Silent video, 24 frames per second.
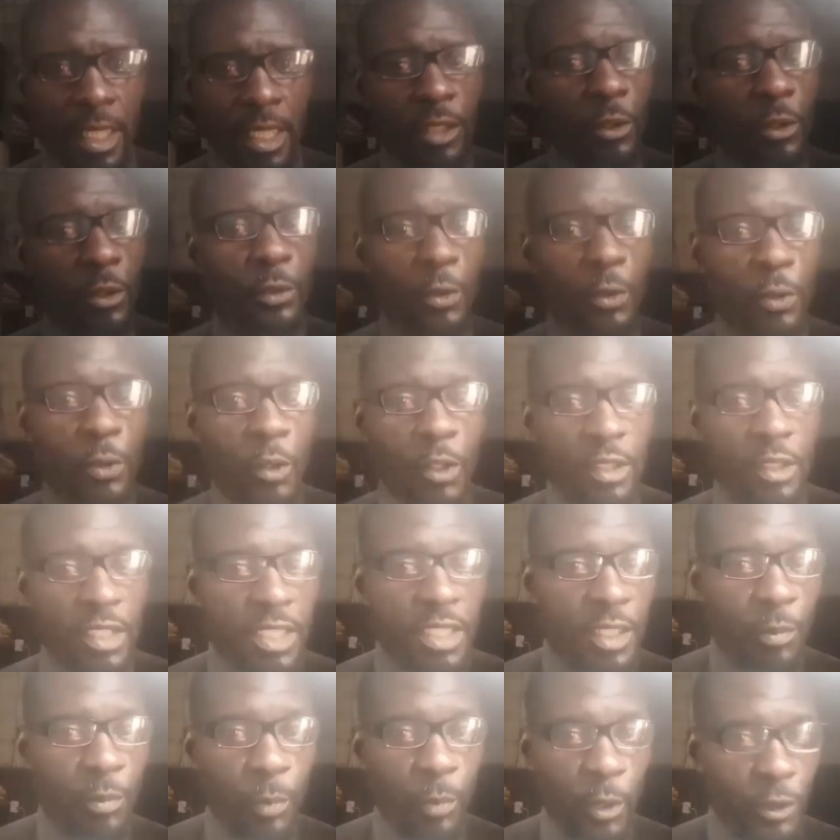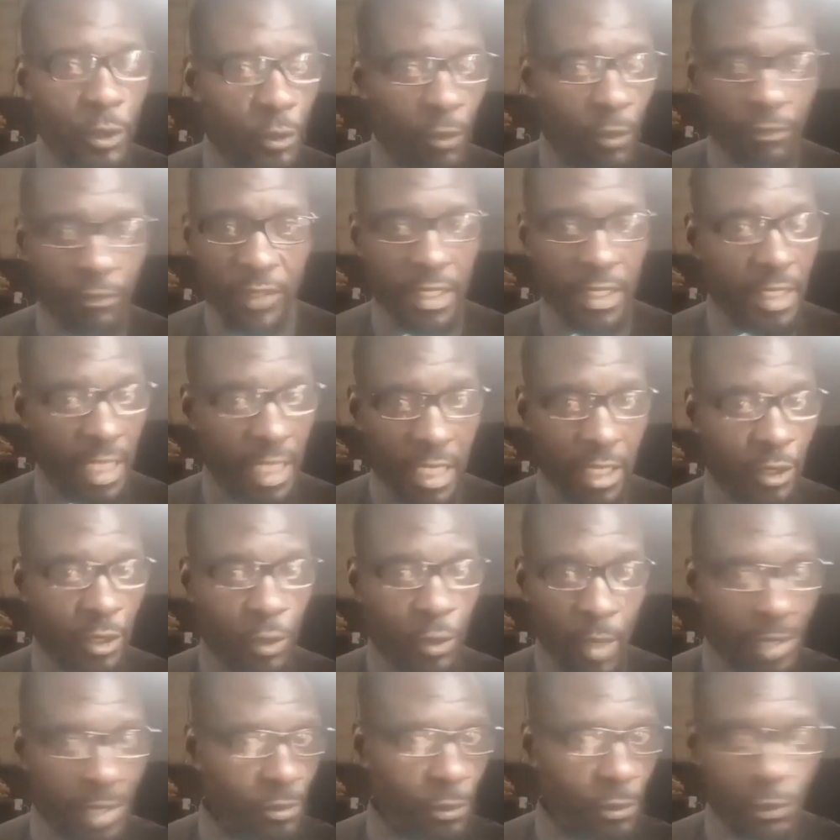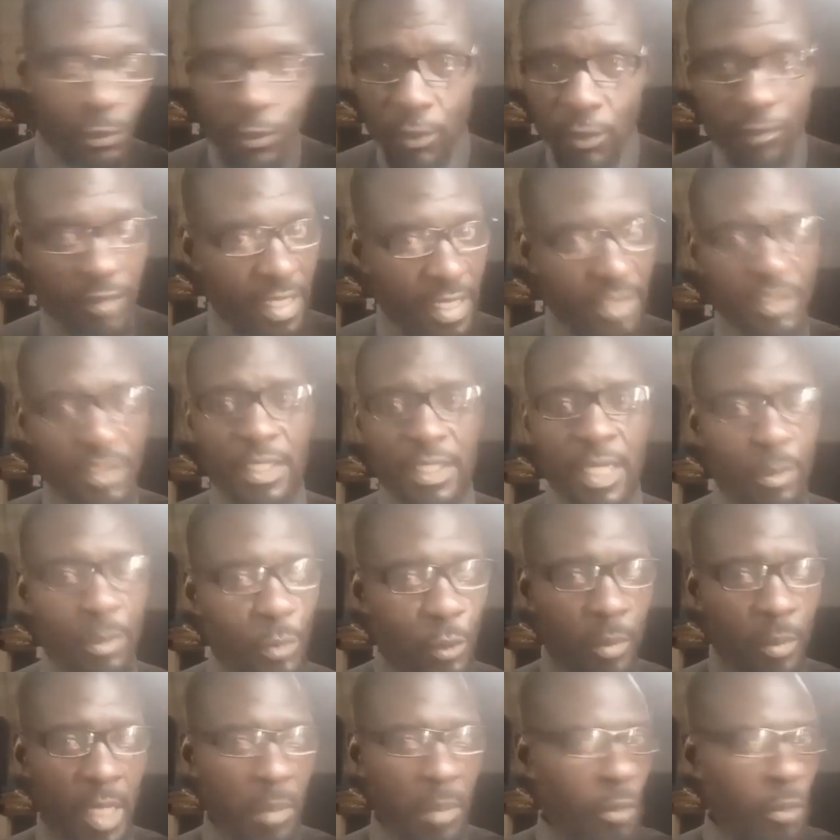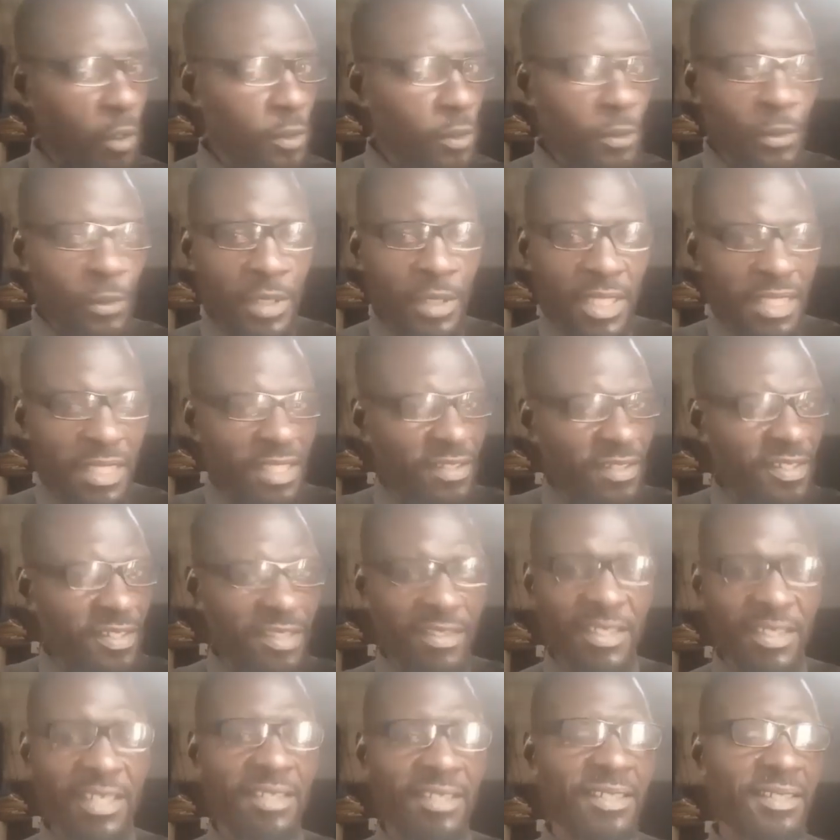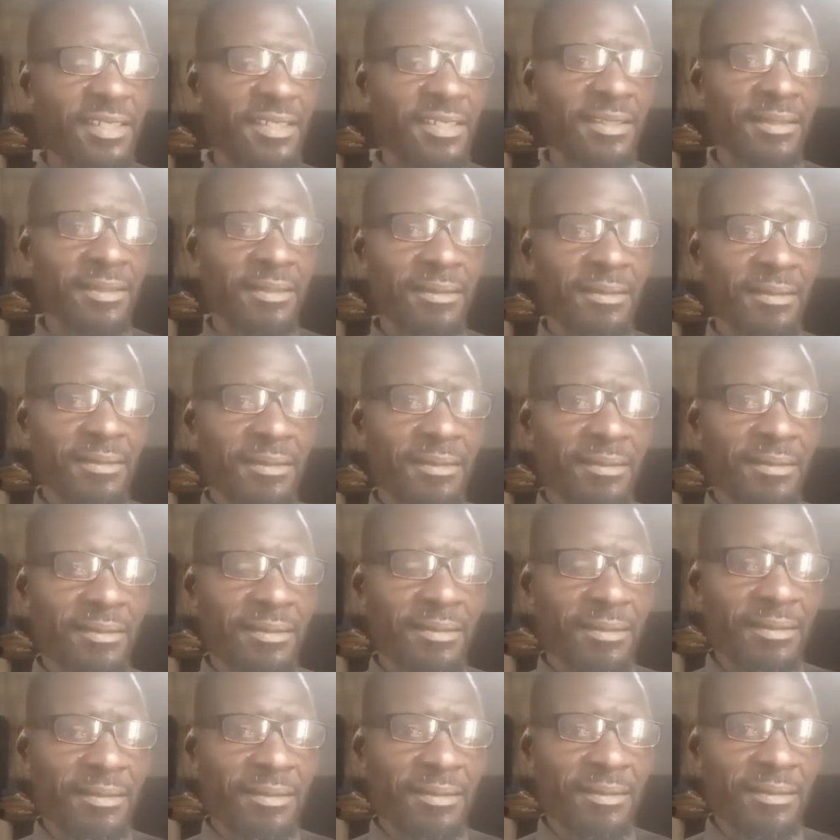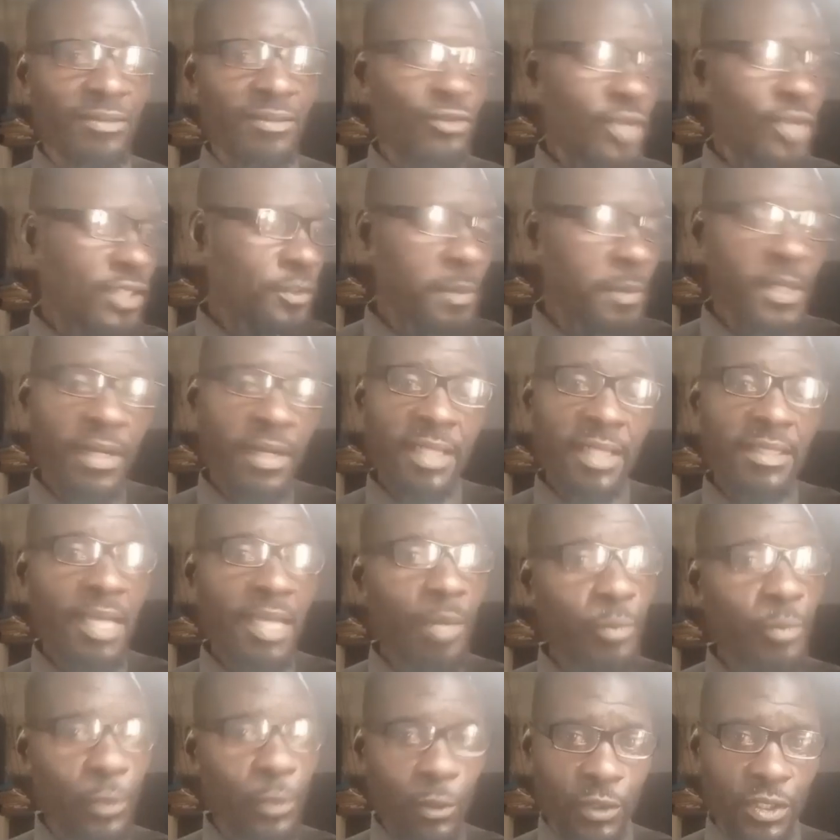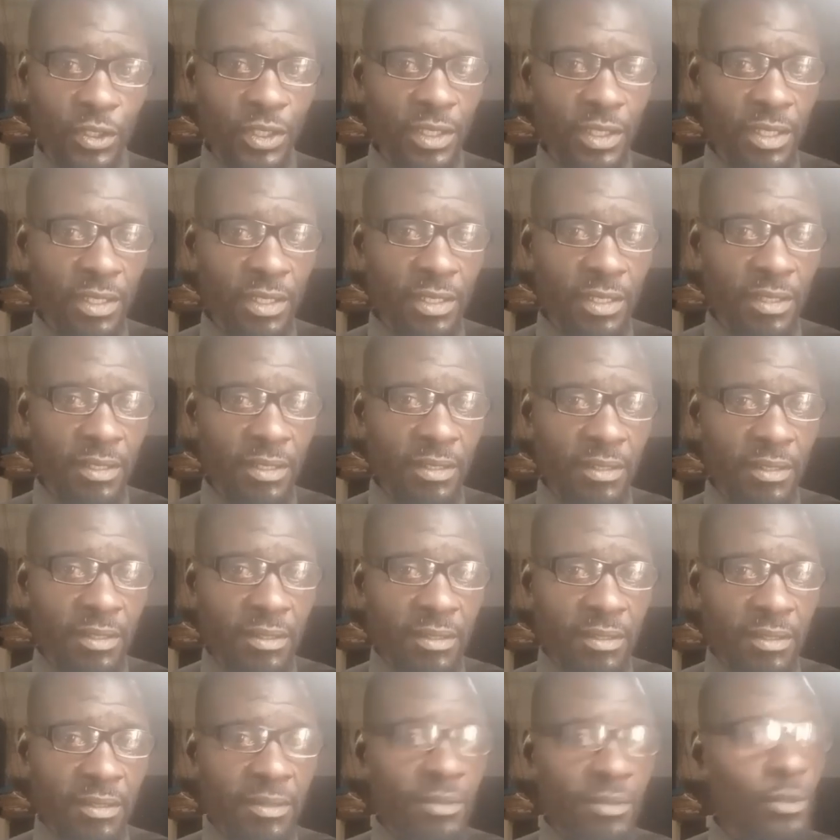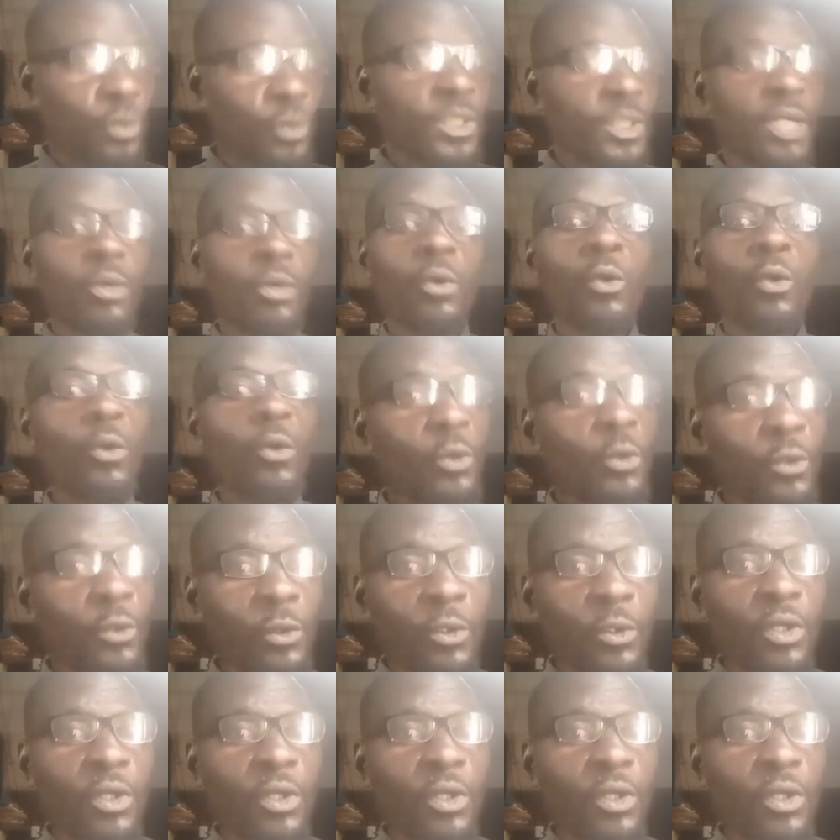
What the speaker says: do not need a bunch of intellectuals to solve Nigerian problem. All you need is sincerity, transparent approach to the whole